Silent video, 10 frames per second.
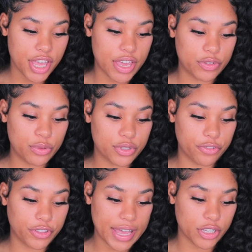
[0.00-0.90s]
If you use a
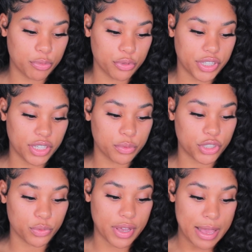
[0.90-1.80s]
flat kabuki,
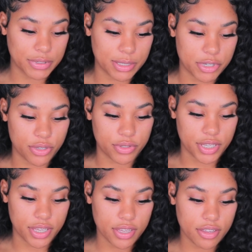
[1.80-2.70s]
which is what I'm gonna be
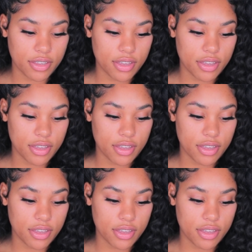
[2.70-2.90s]
using,